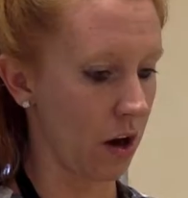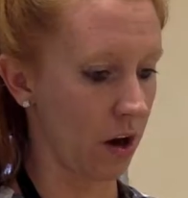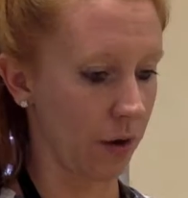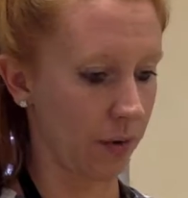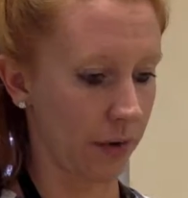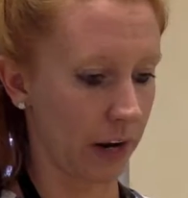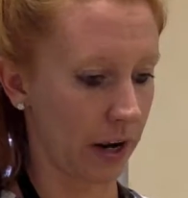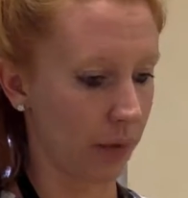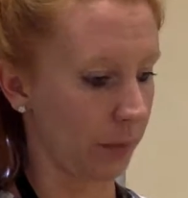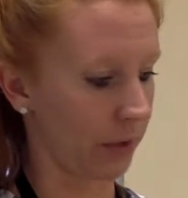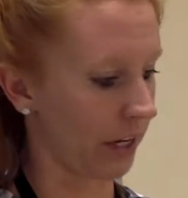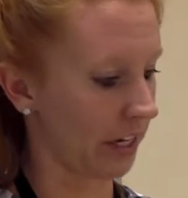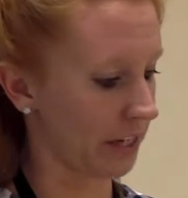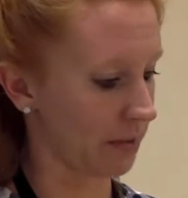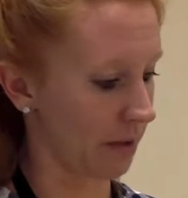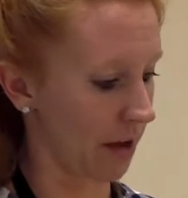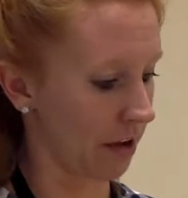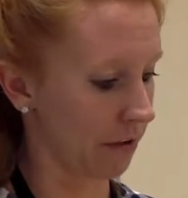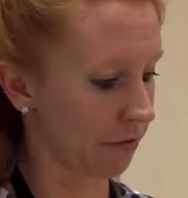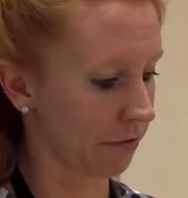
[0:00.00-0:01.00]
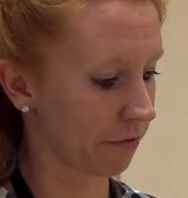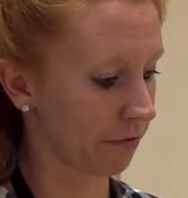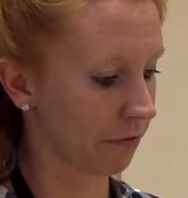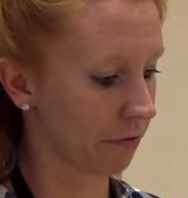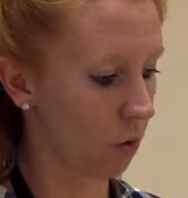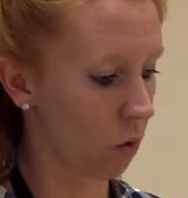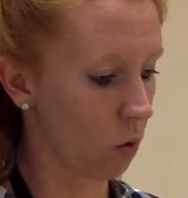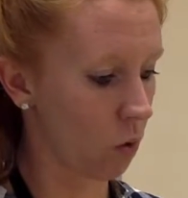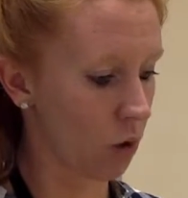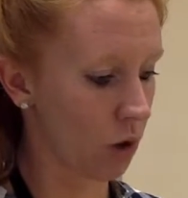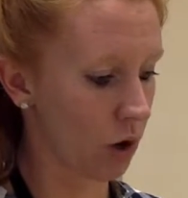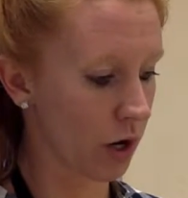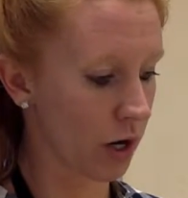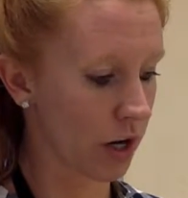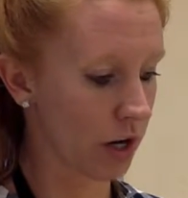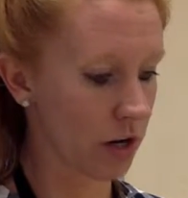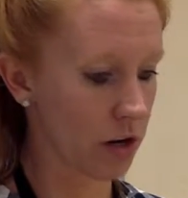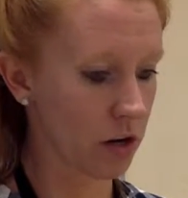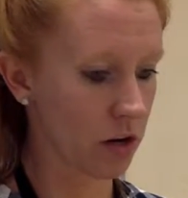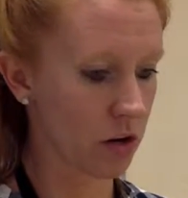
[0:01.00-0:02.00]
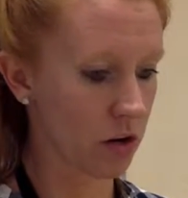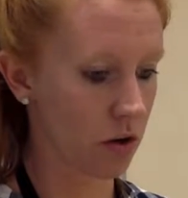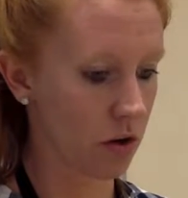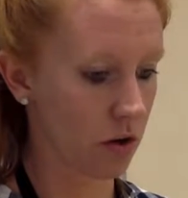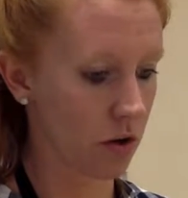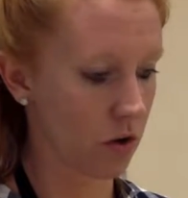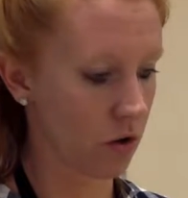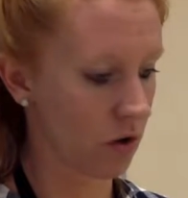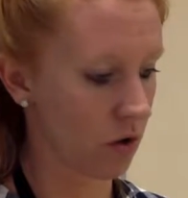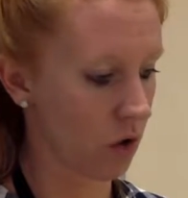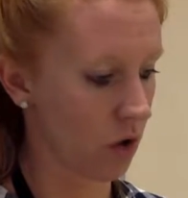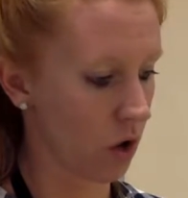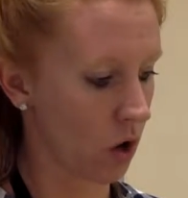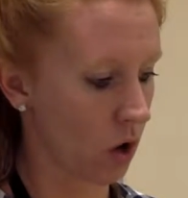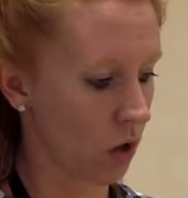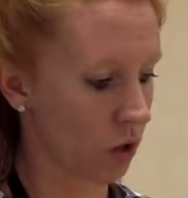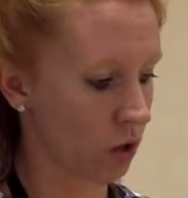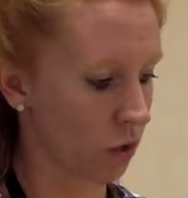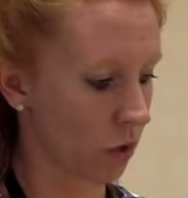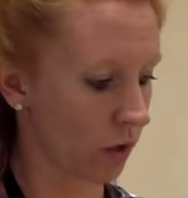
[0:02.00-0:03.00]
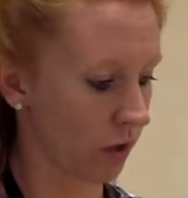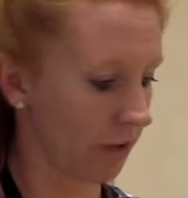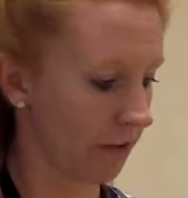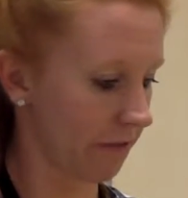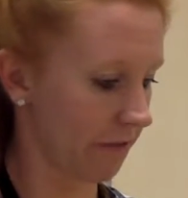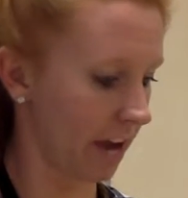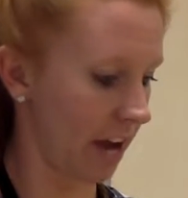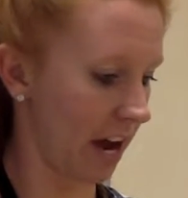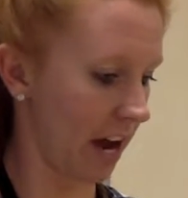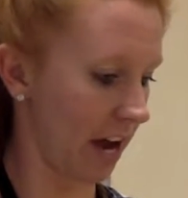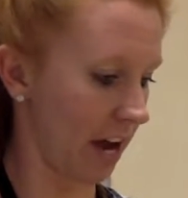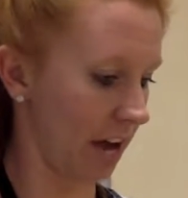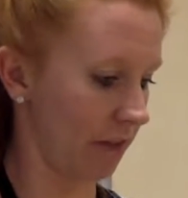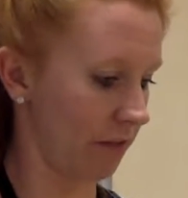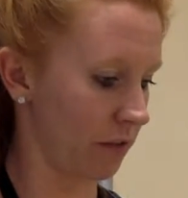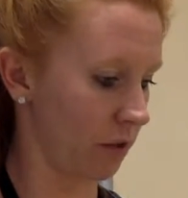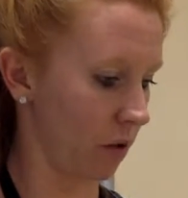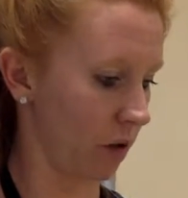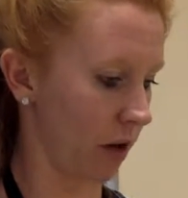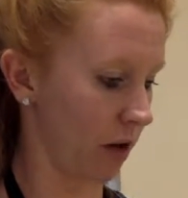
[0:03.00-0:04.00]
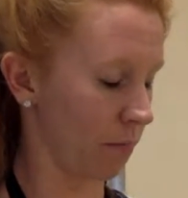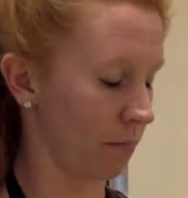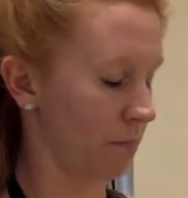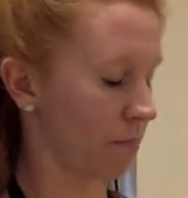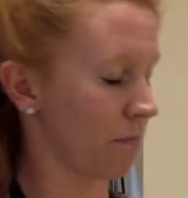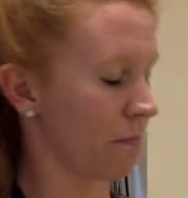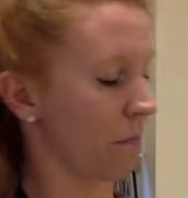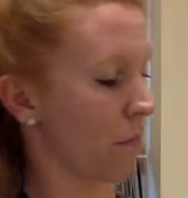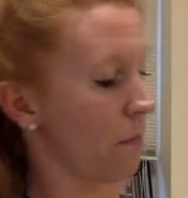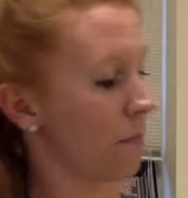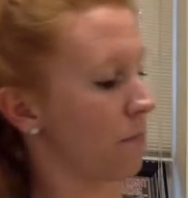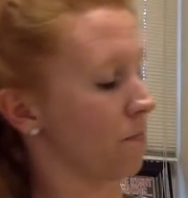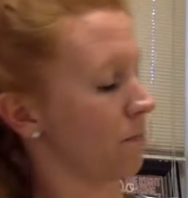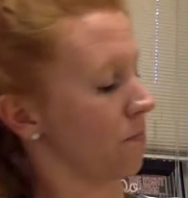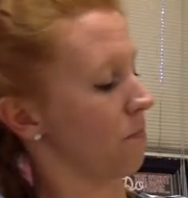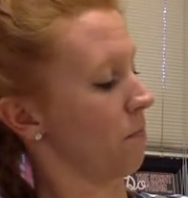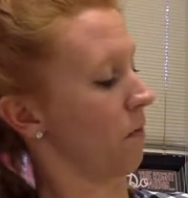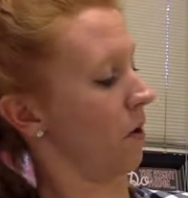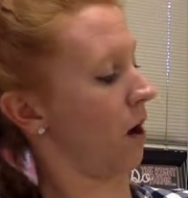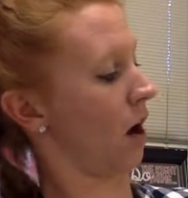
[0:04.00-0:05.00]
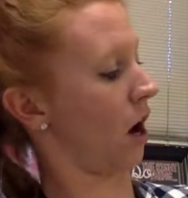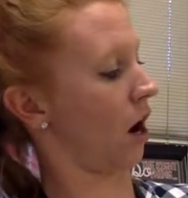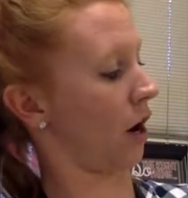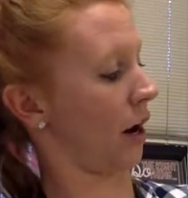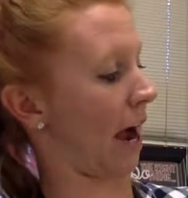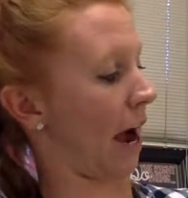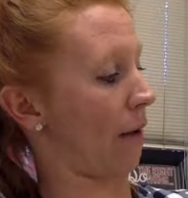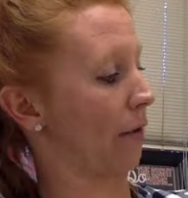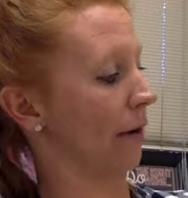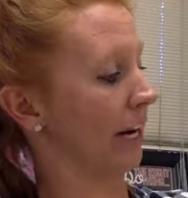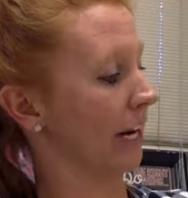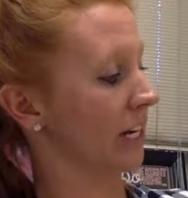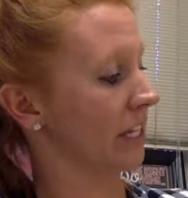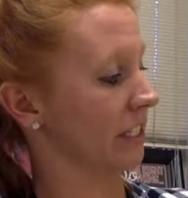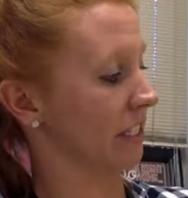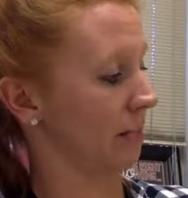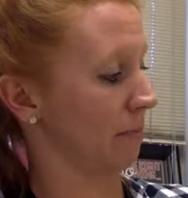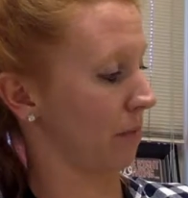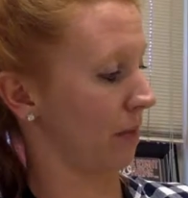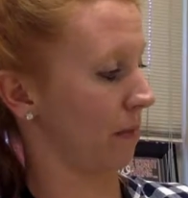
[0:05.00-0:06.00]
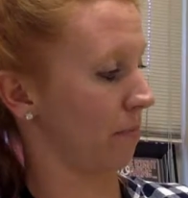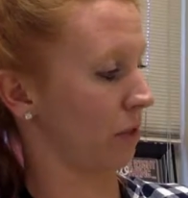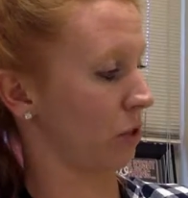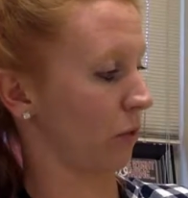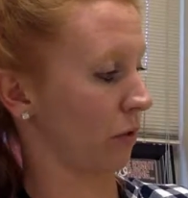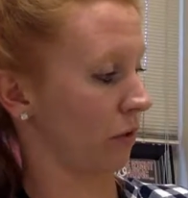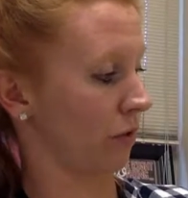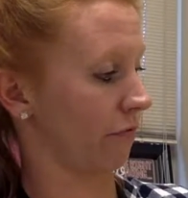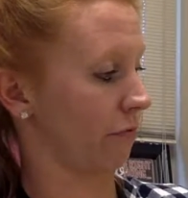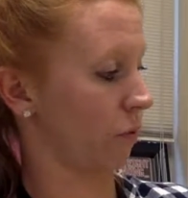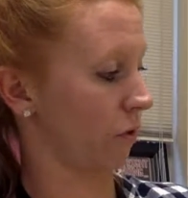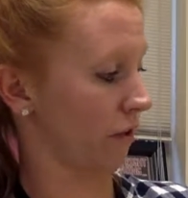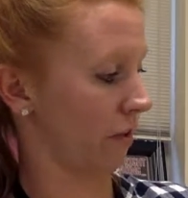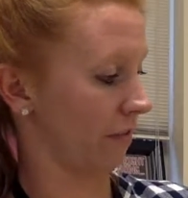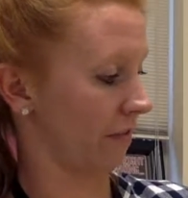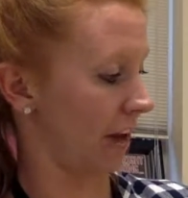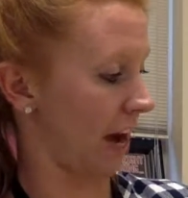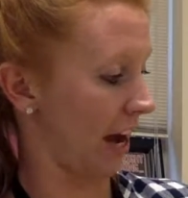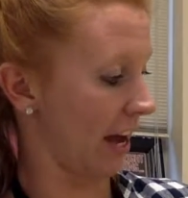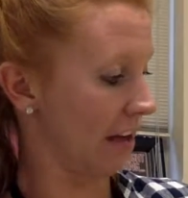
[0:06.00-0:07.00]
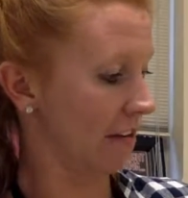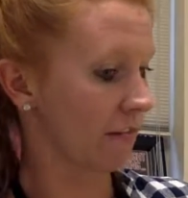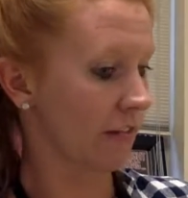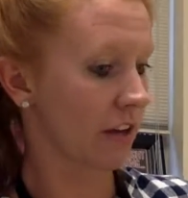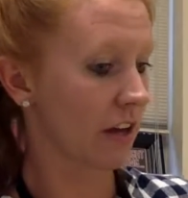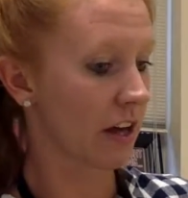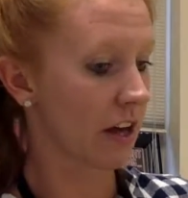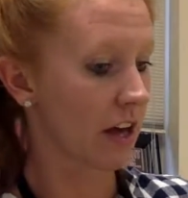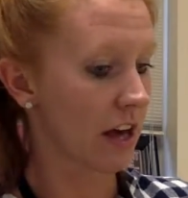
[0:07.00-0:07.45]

All right, we need to make 4:25. So our hour hand is going to be in between the 4 and the 5.